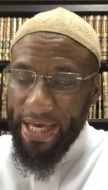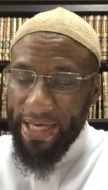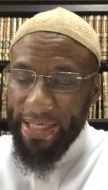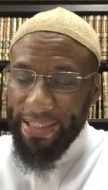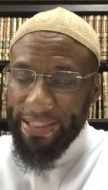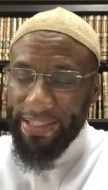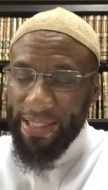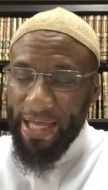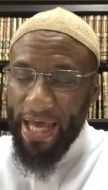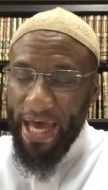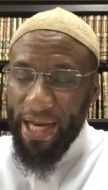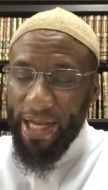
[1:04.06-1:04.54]

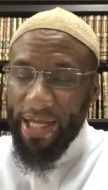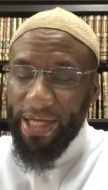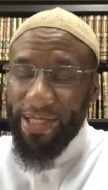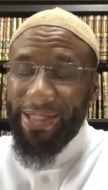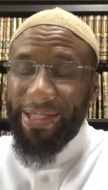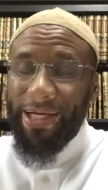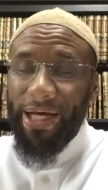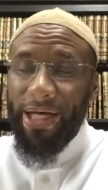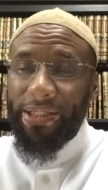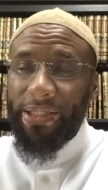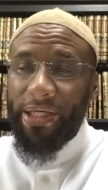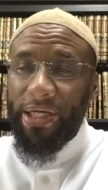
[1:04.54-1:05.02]
is that
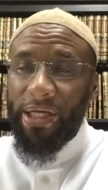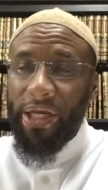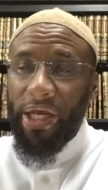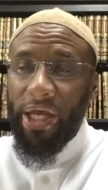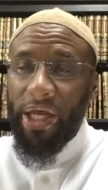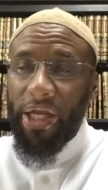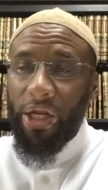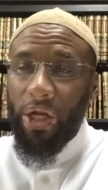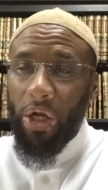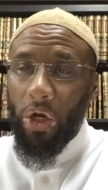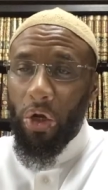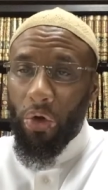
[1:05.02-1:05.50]
it doesn't
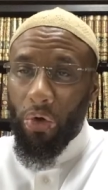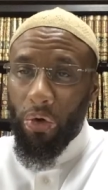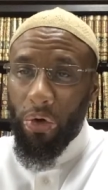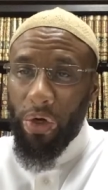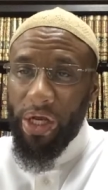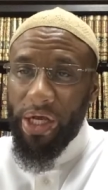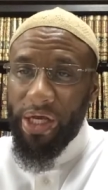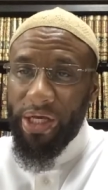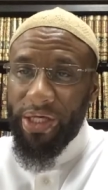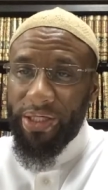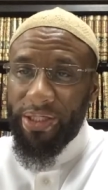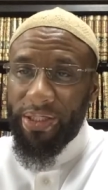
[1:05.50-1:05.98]

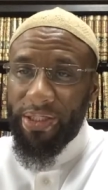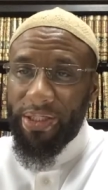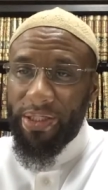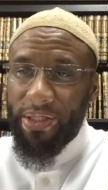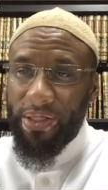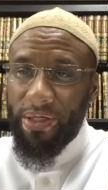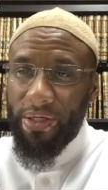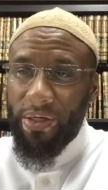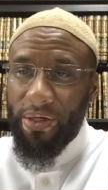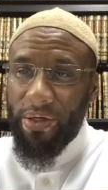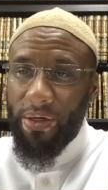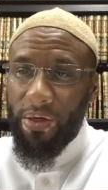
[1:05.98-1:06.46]
increase
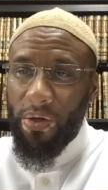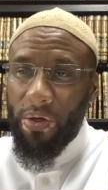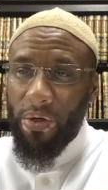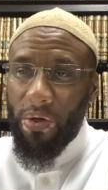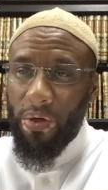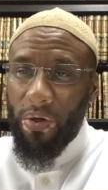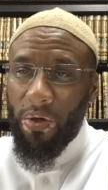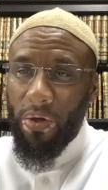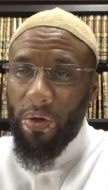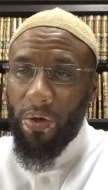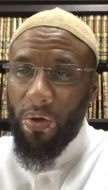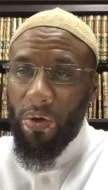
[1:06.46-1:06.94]

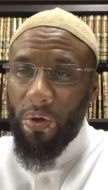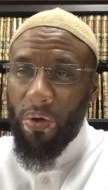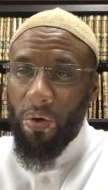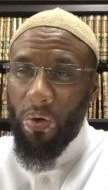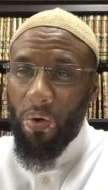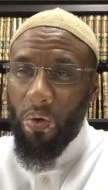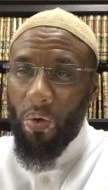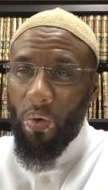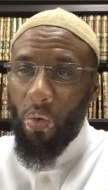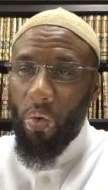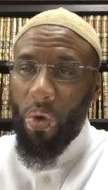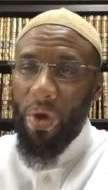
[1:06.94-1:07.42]

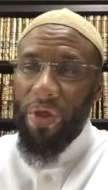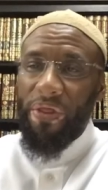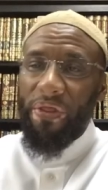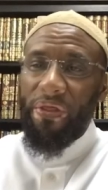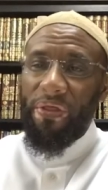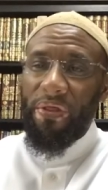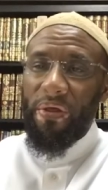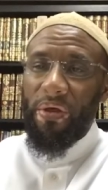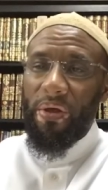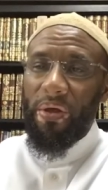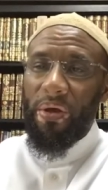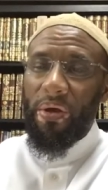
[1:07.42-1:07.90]

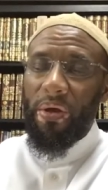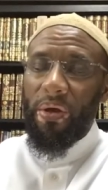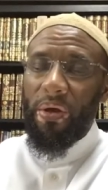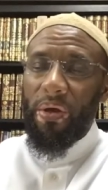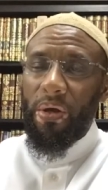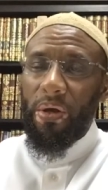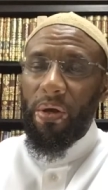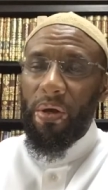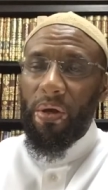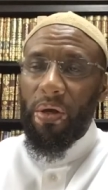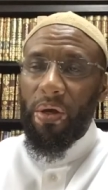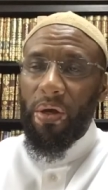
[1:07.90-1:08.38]
with
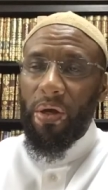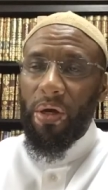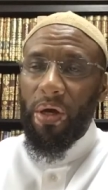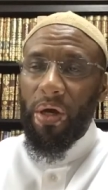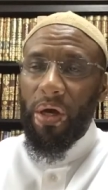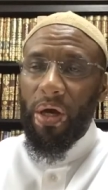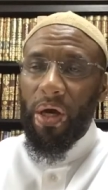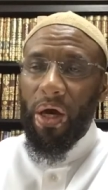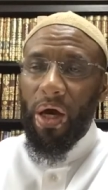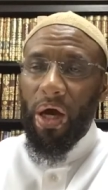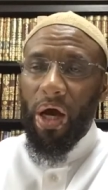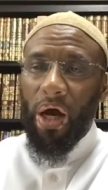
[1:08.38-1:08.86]

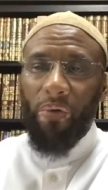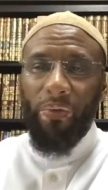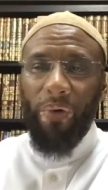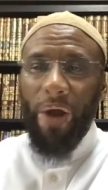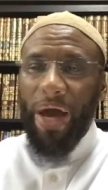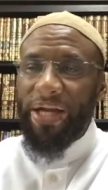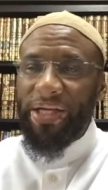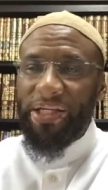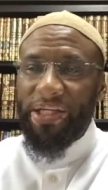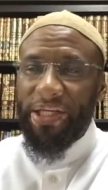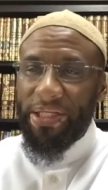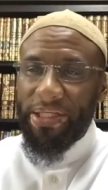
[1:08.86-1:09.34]
a
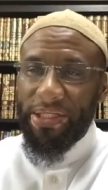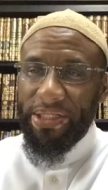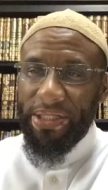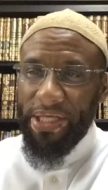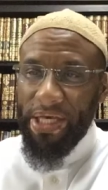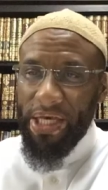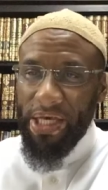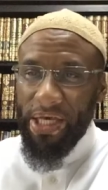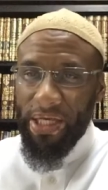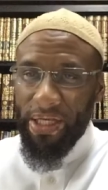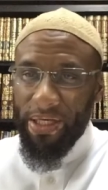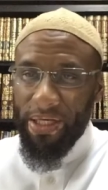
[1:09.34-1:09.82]
righteous
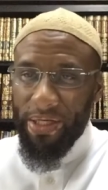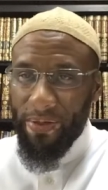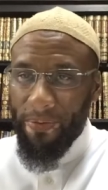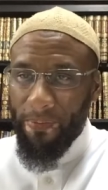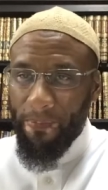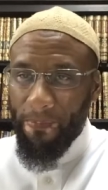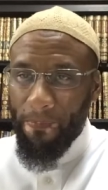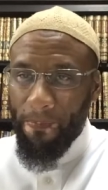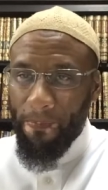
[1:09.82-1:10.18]
deed